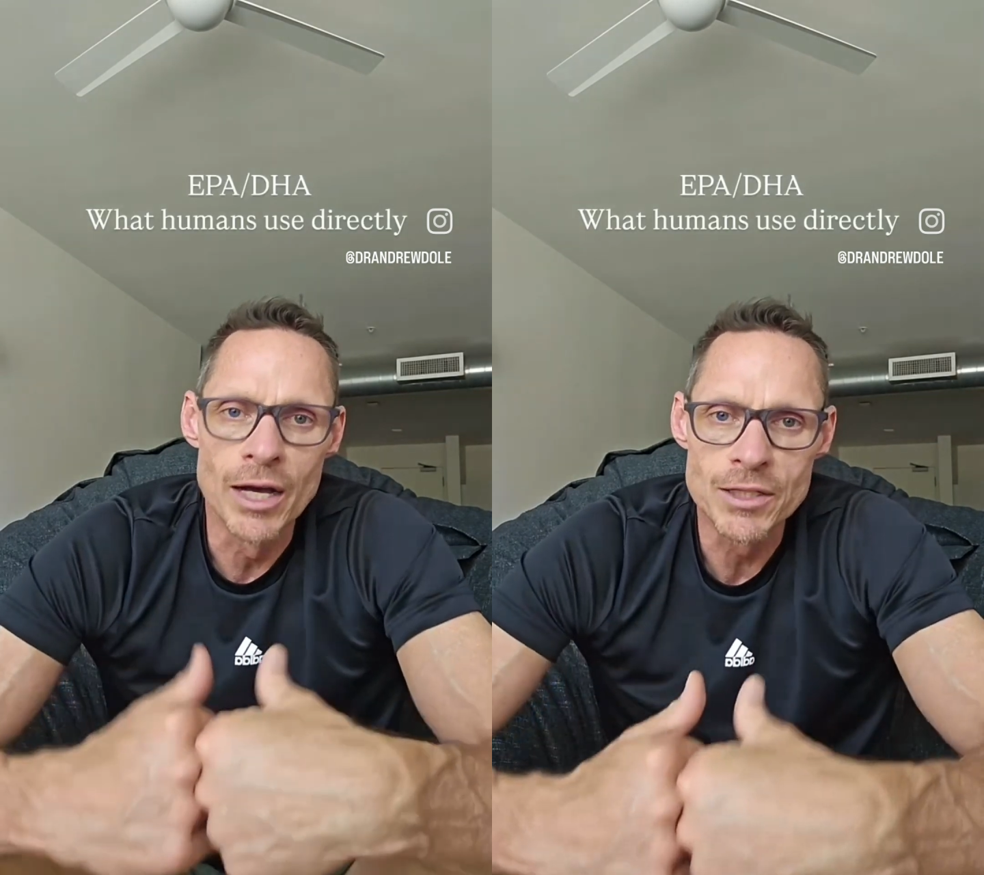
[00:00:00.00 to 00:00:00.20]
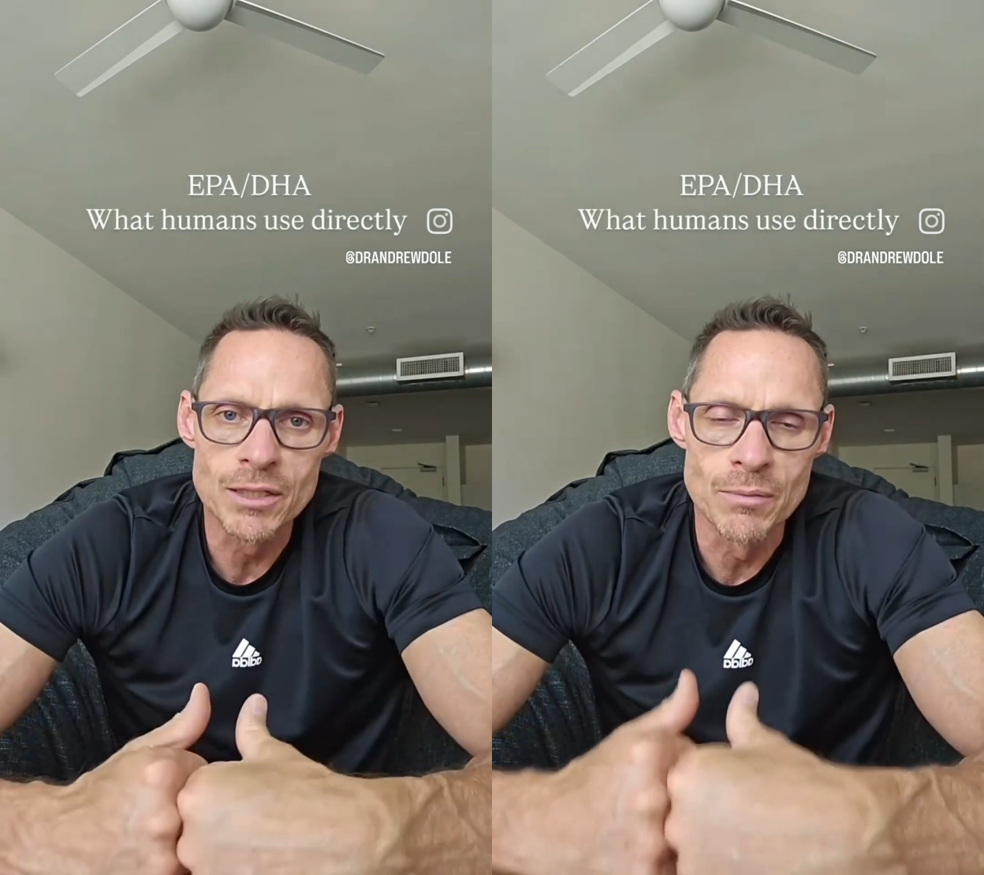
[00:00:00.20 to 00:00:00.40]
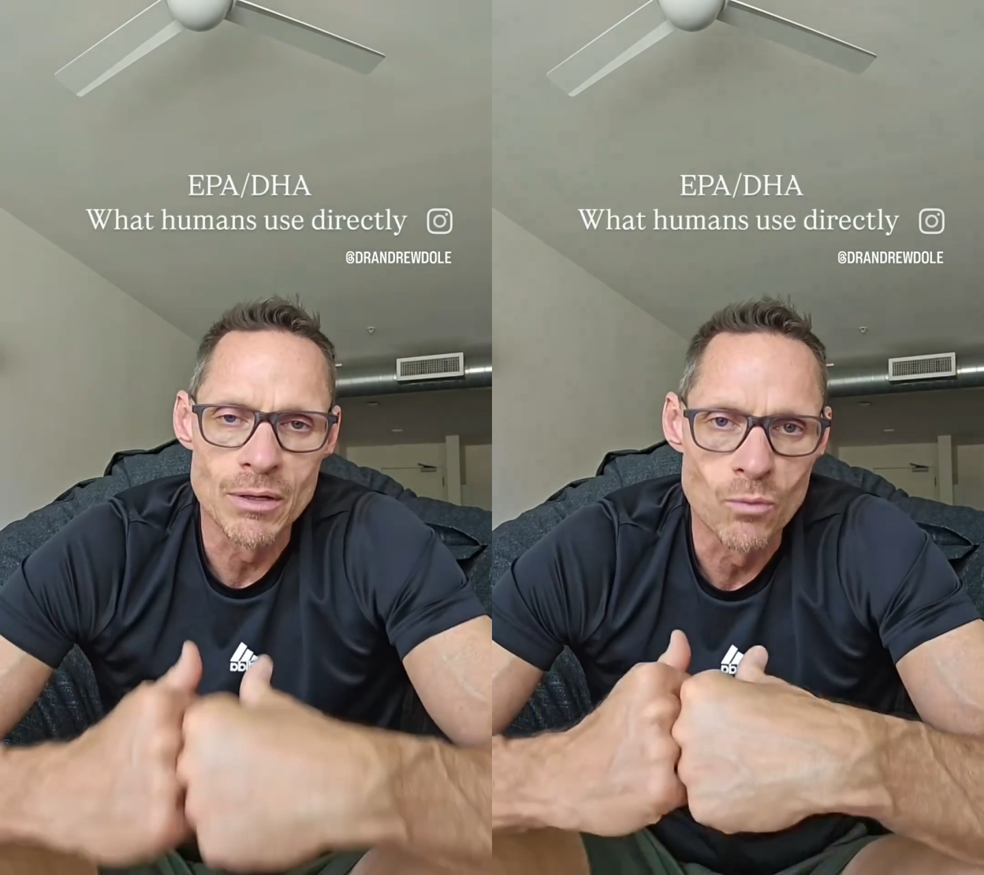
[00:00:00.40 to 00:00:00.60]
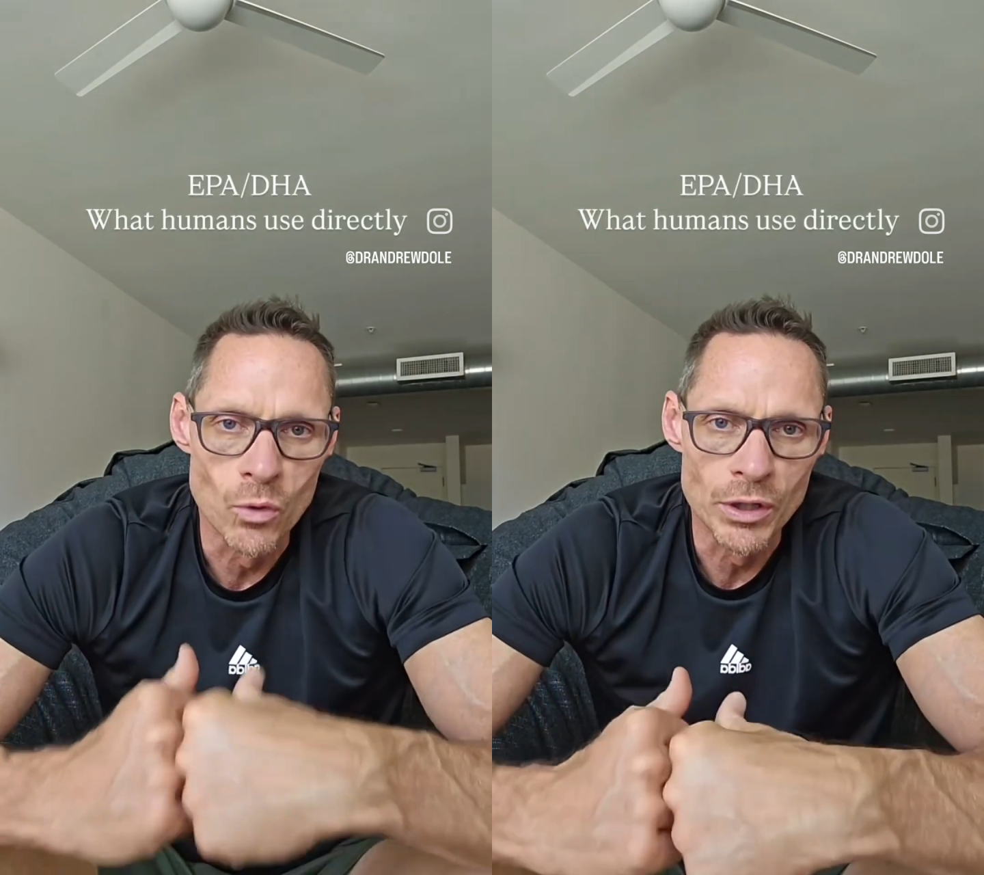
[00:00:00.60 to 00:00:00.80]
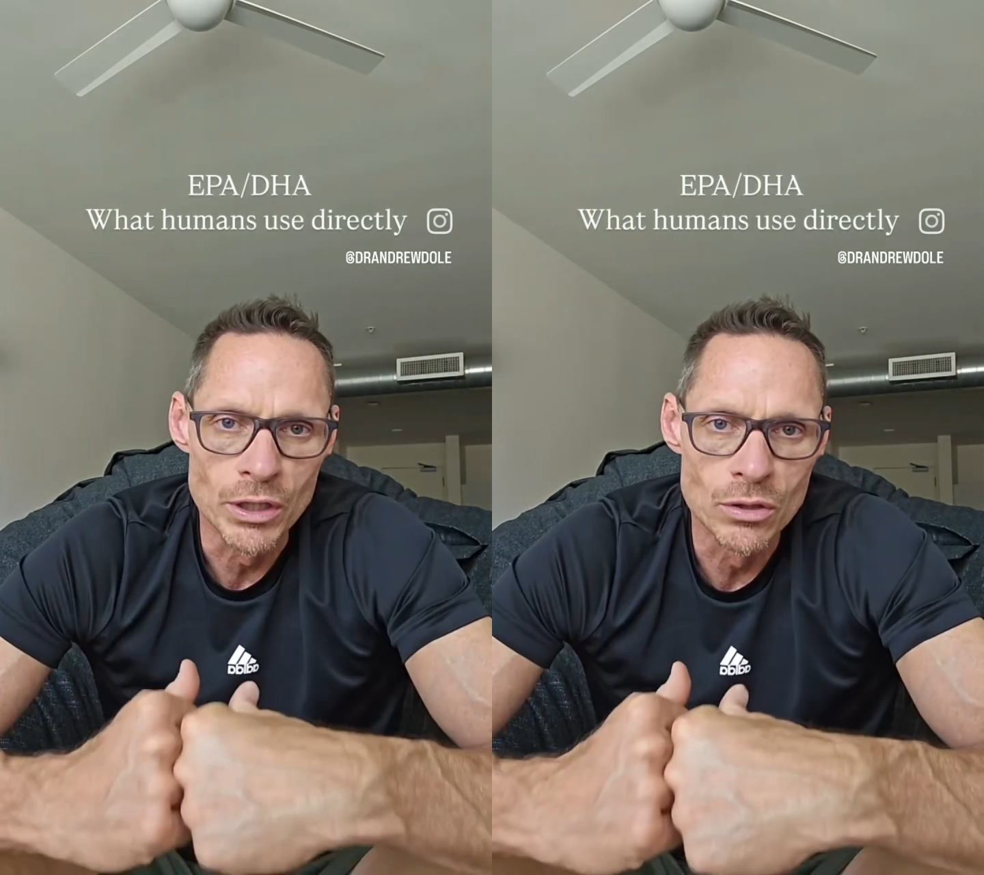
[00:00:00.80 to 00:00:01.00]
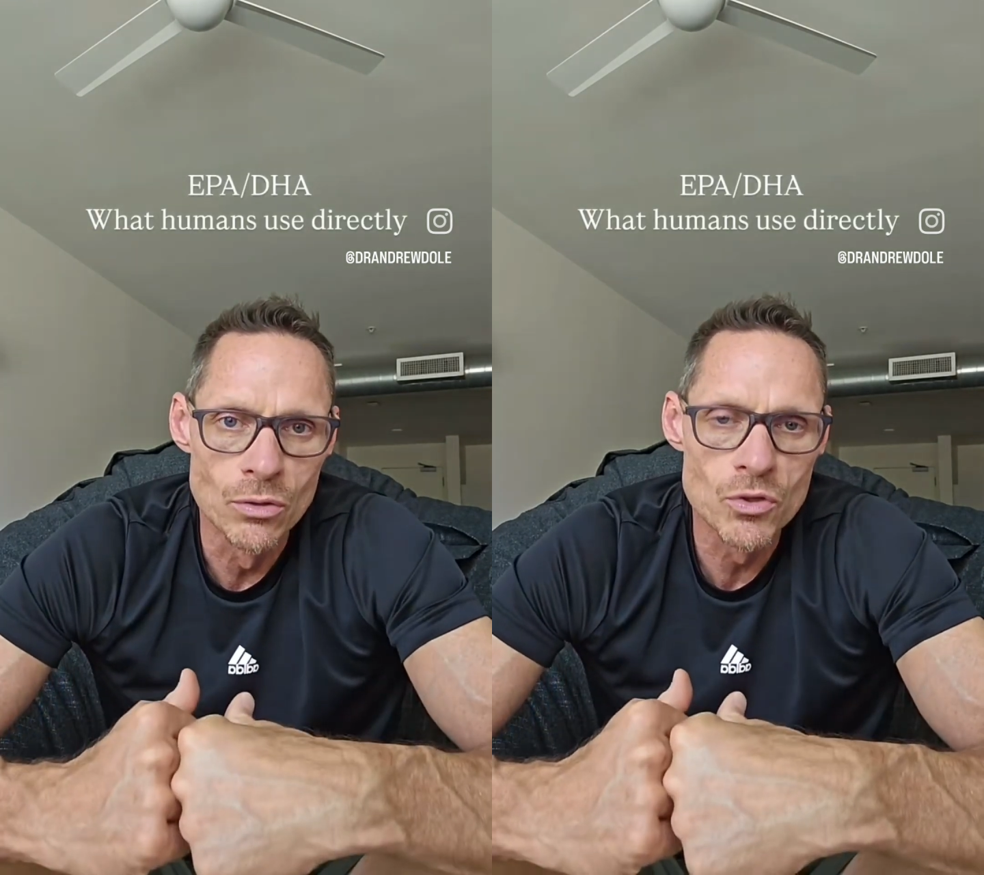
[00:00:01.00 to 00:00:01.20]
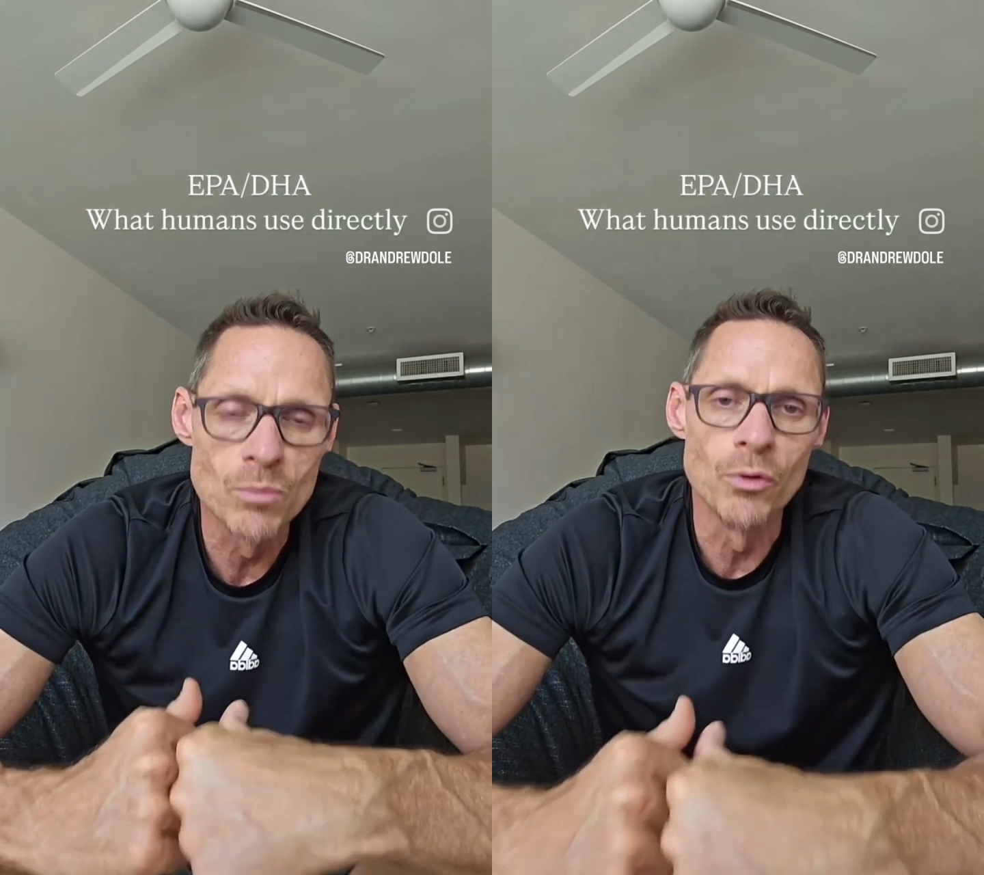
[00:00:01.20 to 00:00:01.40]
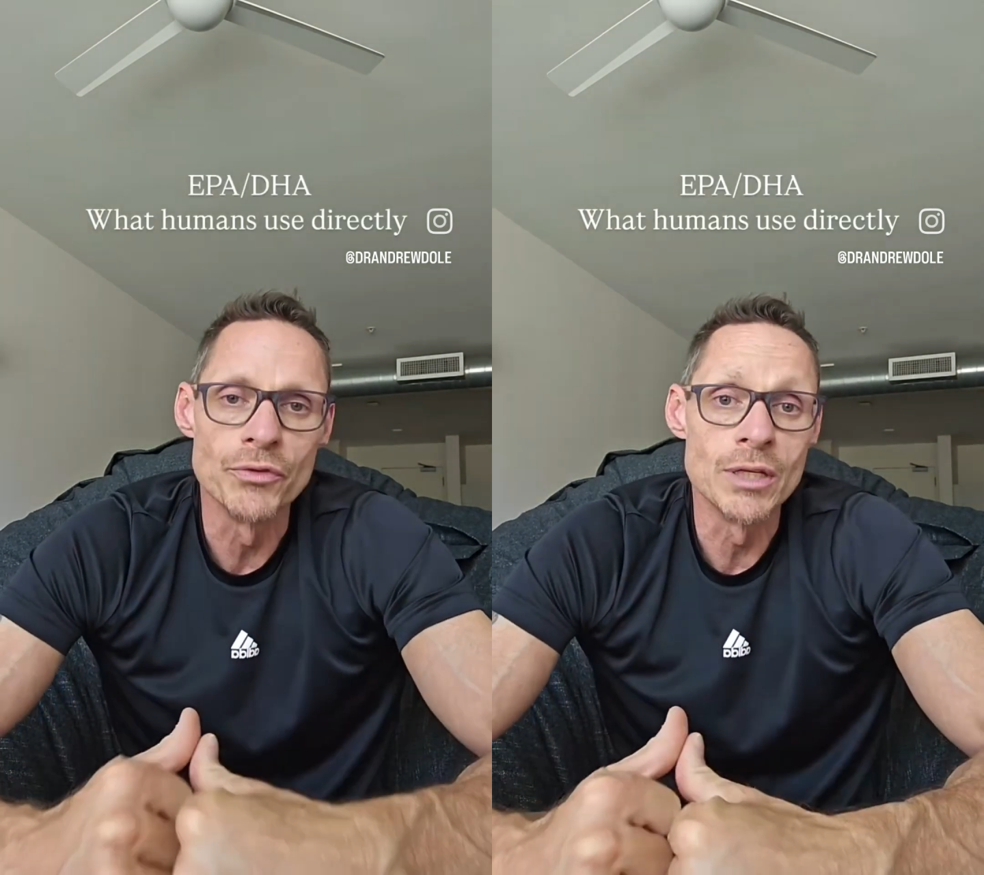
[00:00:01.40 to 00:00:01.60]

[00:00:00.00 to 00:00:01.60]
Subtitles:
us to be really usable,